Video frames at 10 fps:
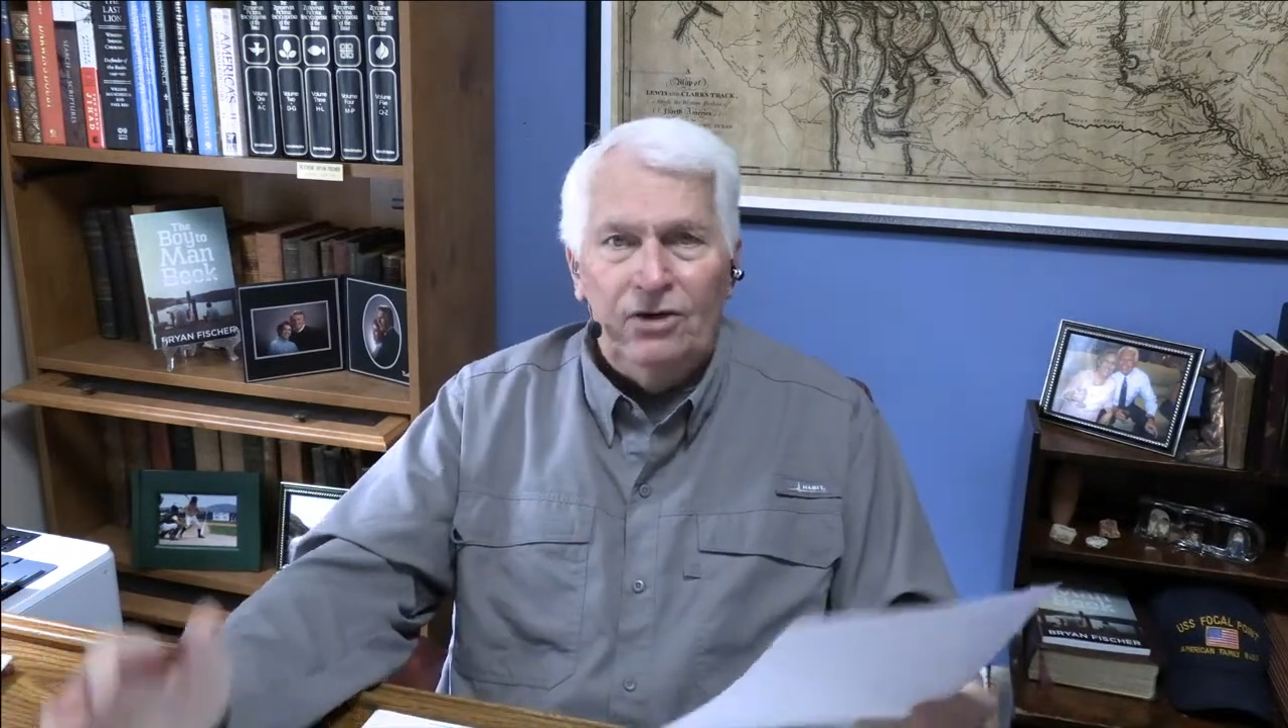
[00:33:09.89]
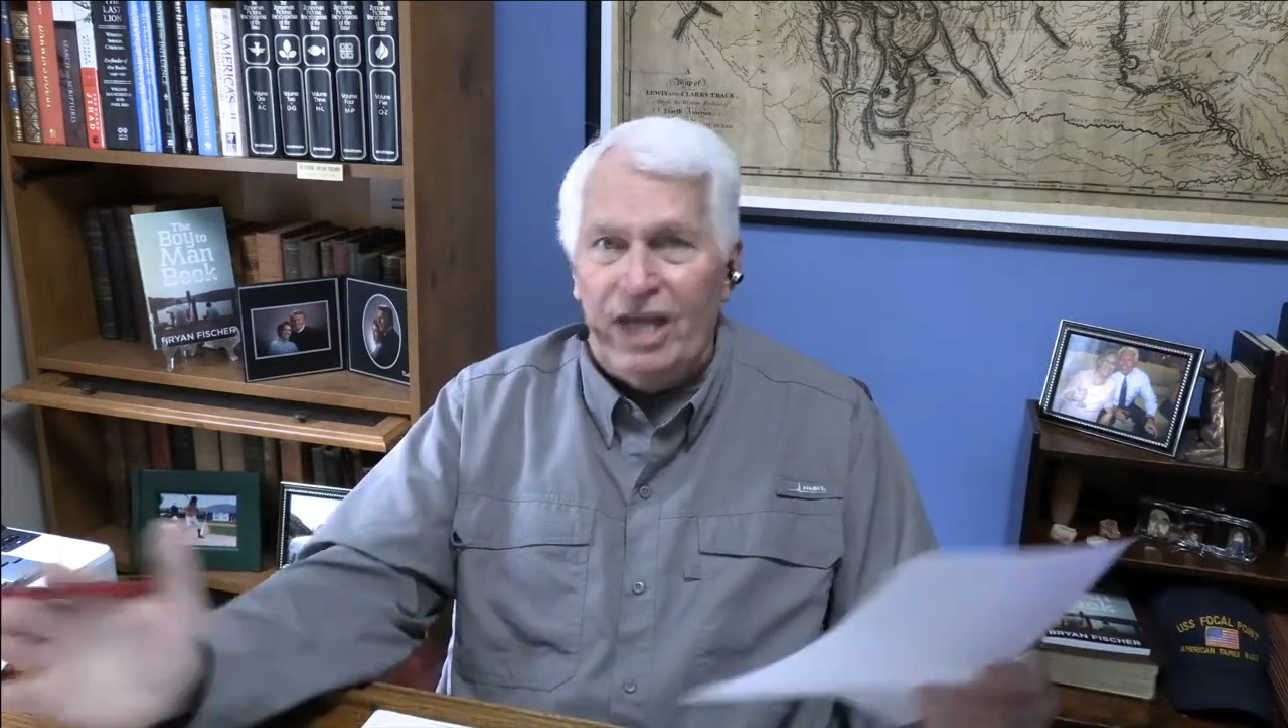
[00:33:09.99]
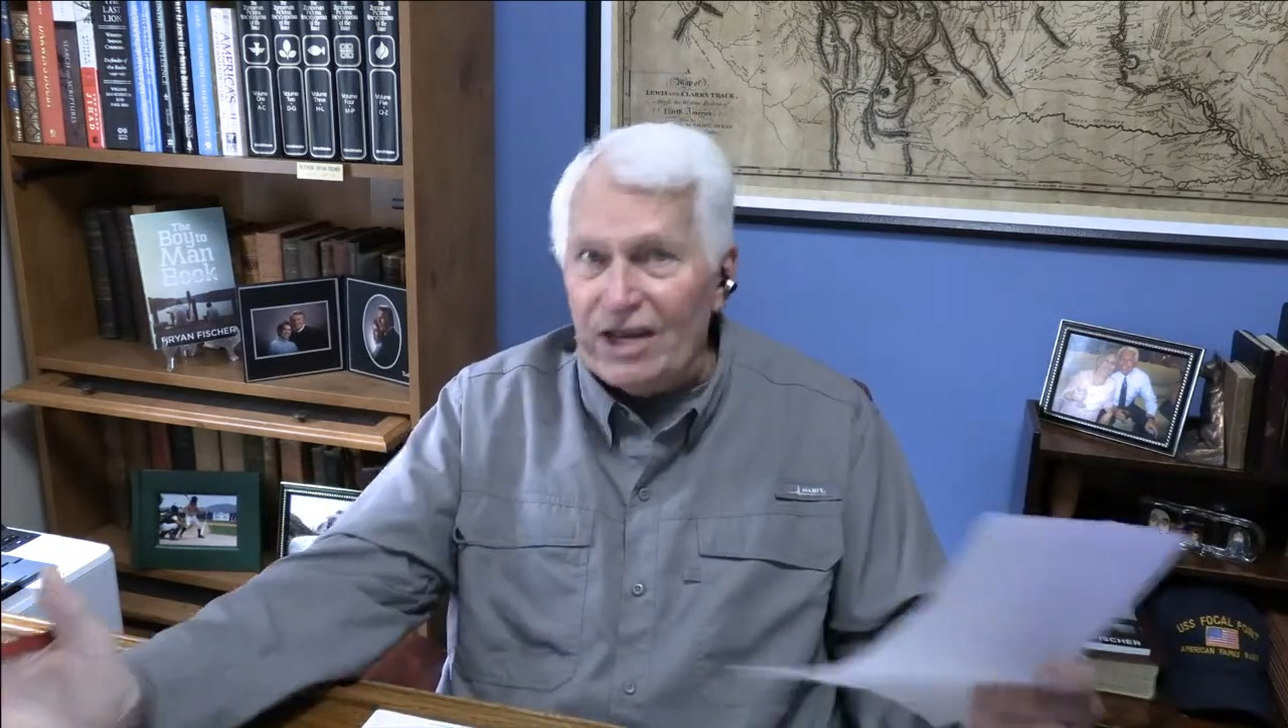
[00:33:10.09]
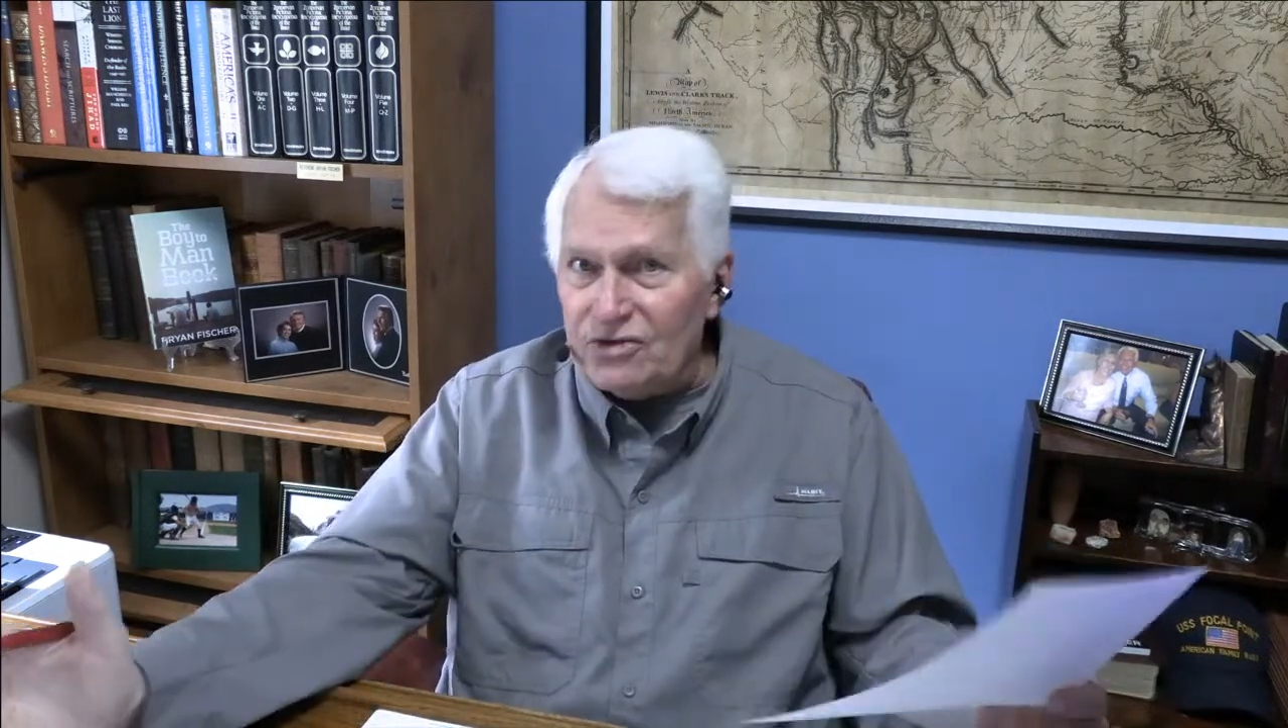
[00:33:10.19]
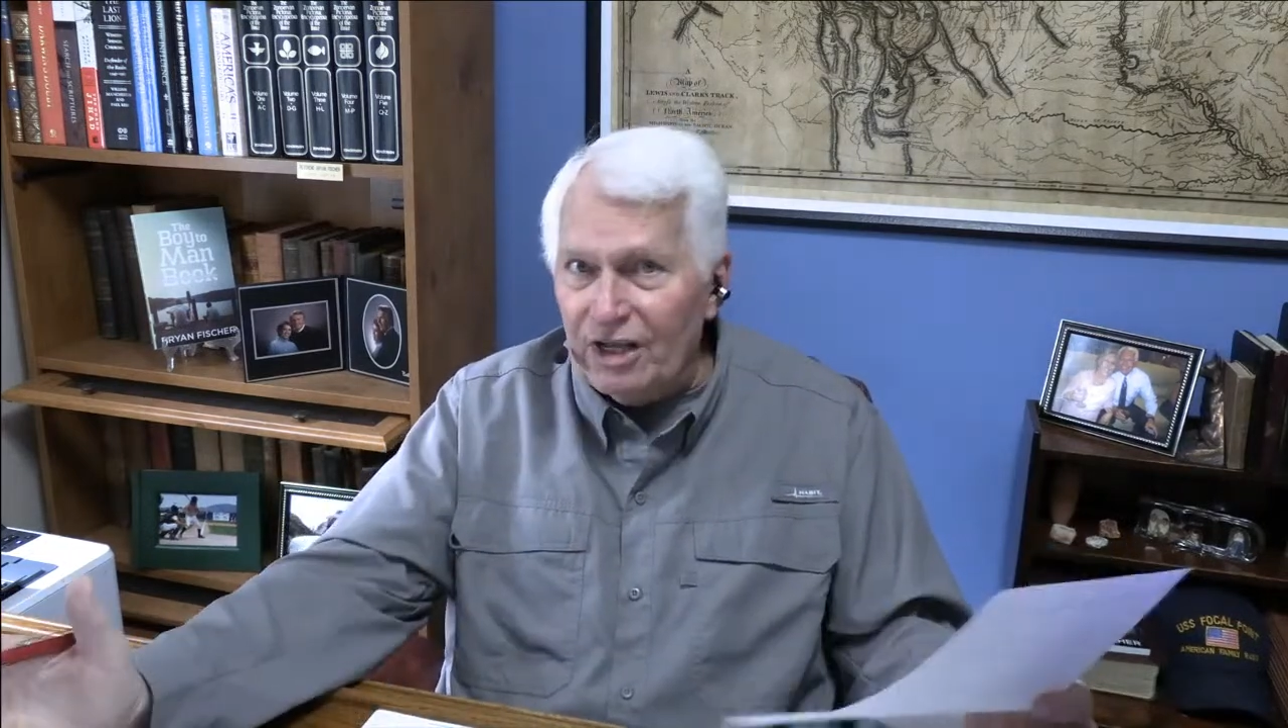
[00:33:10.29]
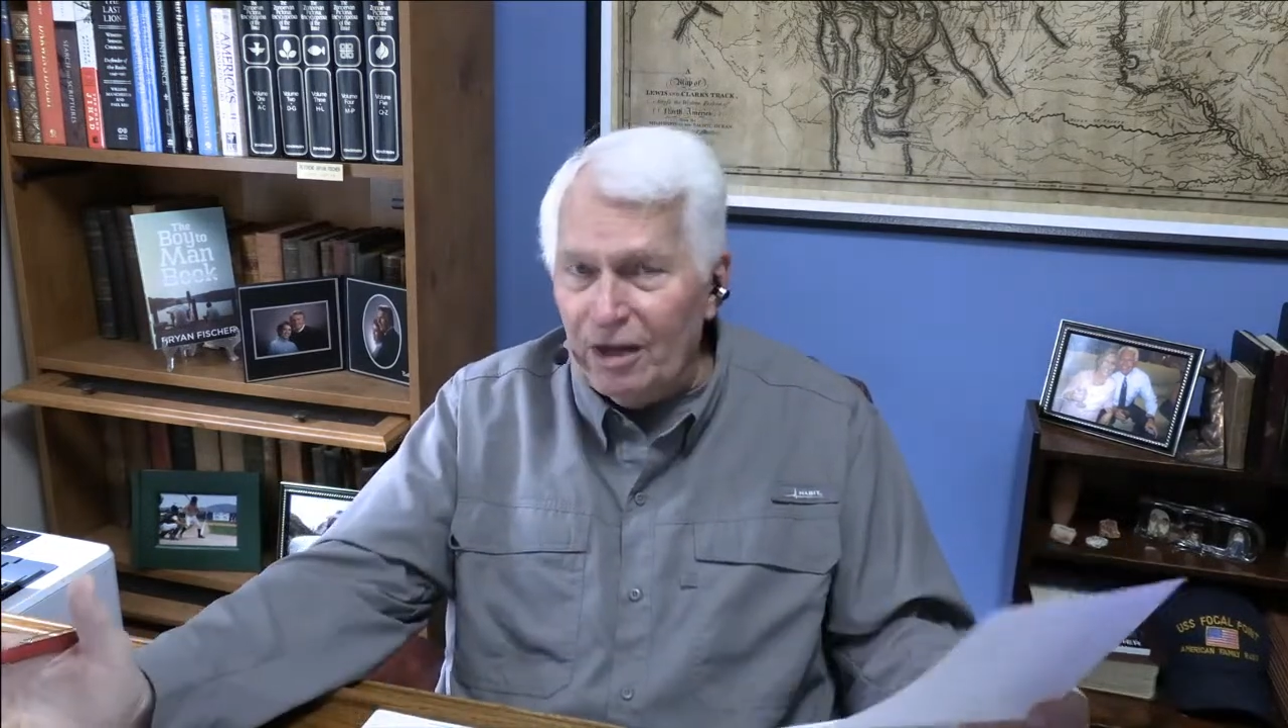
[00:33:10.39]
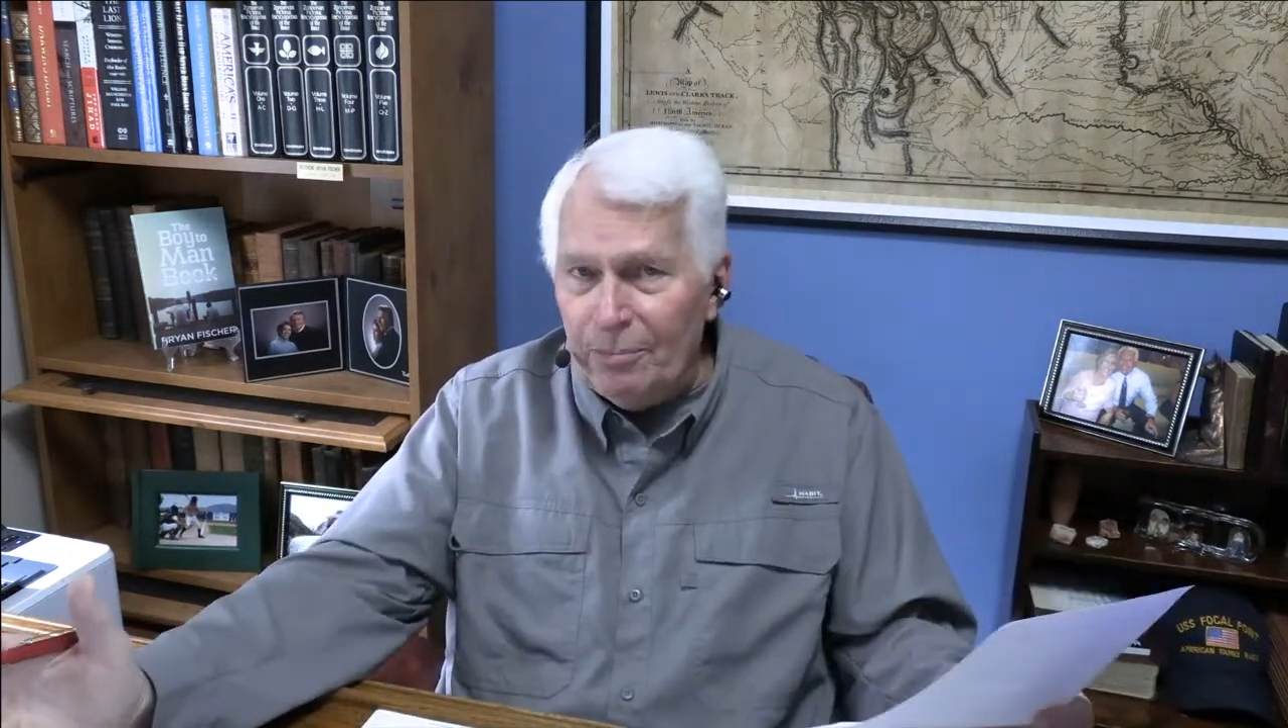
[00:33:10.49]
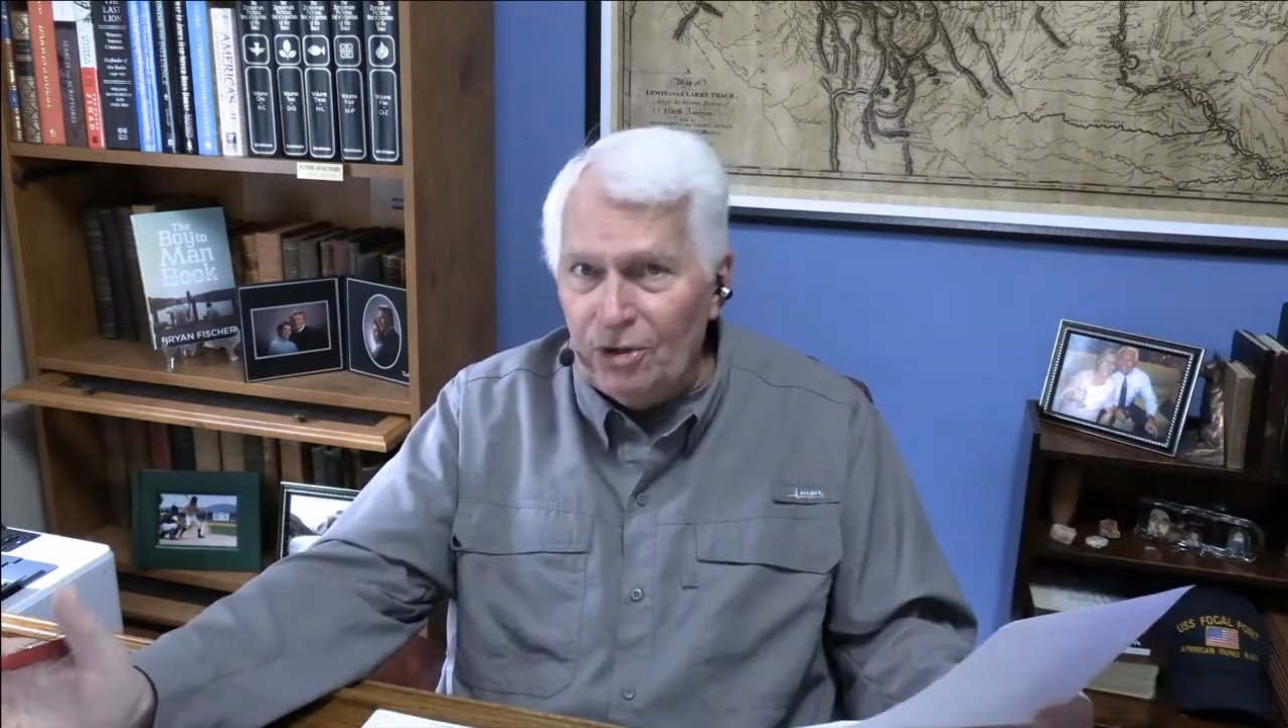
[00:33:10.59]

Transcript: tests that have